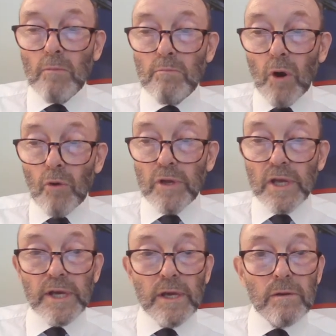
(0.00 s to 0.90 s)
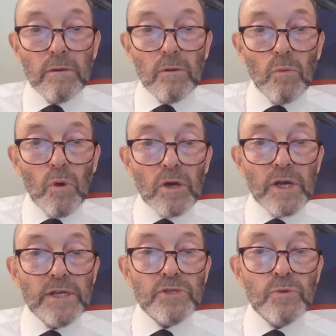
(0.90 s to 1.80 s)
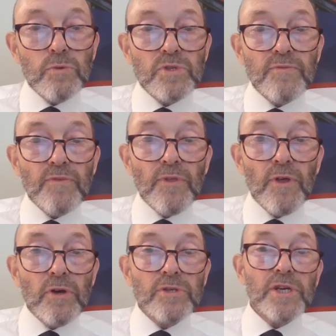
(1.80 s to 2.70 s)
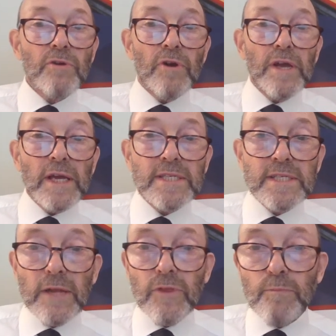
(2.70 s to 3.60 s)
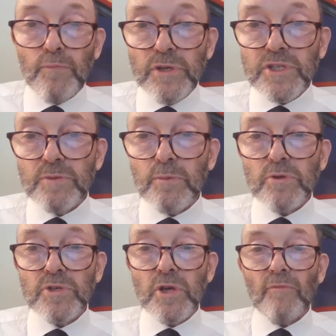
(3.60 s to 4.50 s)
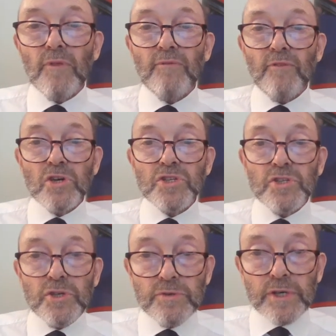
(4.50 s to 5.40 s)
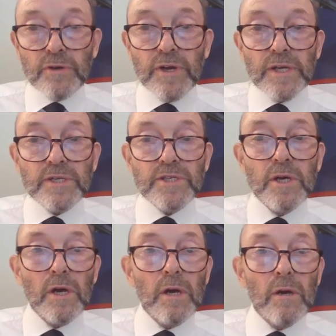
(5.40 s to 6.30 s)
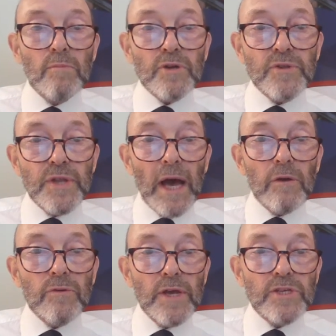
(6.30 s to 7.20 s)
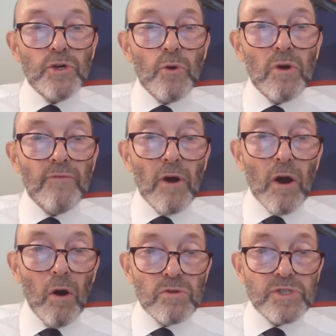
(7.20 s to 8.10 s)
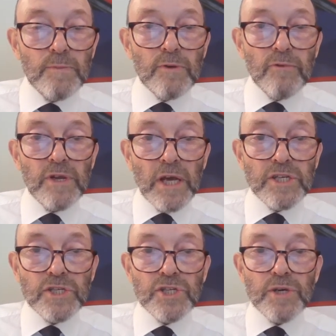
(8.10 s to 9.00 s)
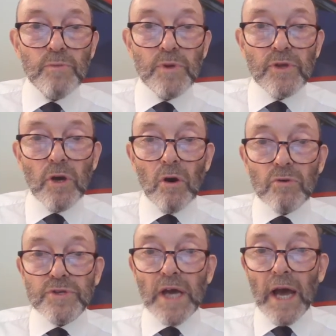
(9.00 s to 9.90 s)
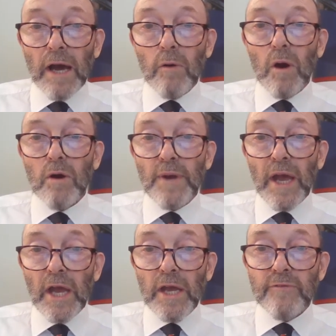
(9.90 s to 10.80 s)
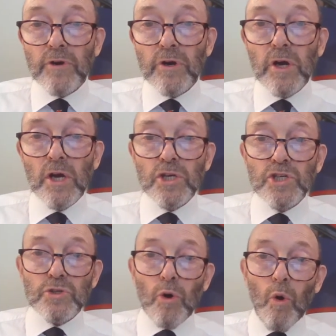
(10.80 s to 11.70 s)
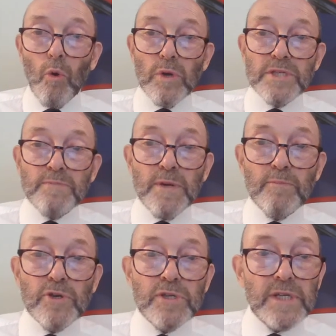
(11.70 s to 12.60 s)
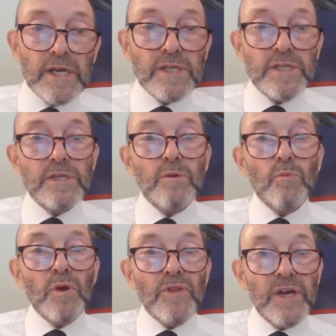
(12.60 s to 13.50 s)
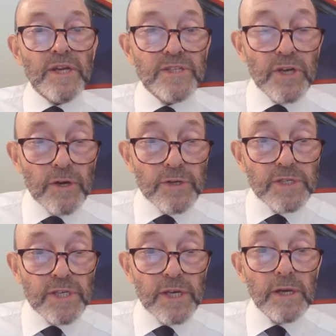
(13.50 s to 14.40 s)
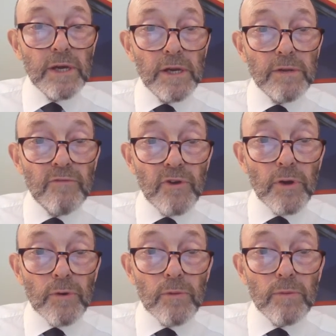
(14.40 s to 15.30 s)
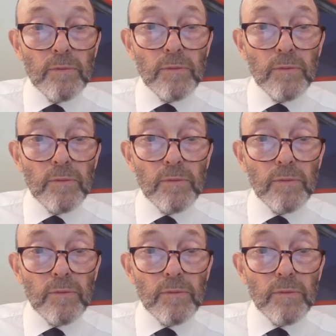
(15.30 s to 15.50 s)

Morally, working tools of the third degree extend the principles of the first two degrees, but now they talk of our ultimate relationship with God and how our behaviour should always be predicted with eternity in view.